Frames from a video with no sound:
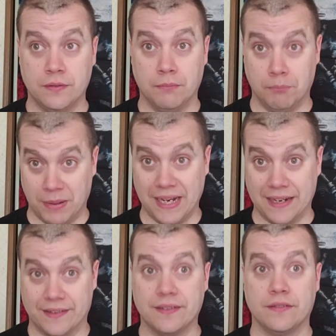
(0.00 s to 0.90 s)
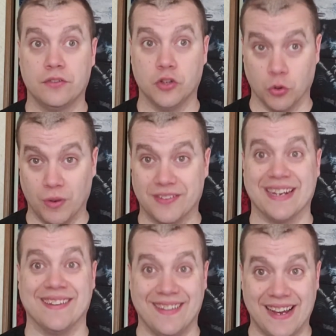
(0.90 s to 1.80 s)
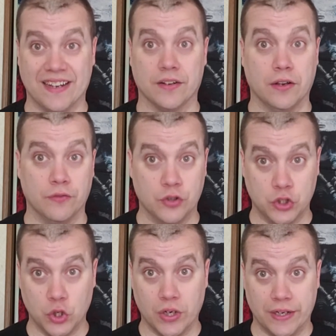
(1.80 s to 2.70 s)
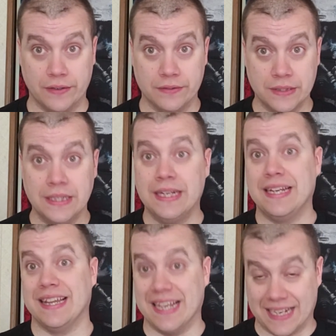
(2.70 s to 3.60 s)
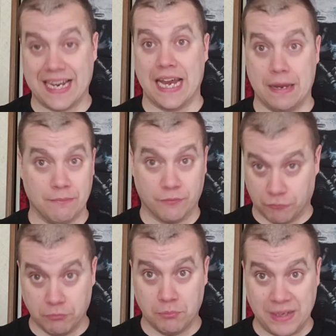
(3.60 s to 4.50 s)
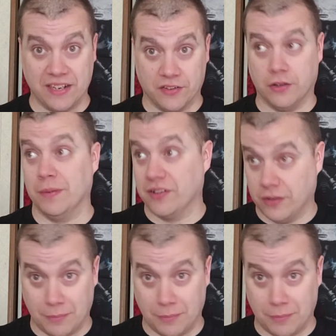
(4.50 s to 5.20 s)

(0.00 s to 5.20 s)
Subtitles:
But there was a lot of good that came because of the business.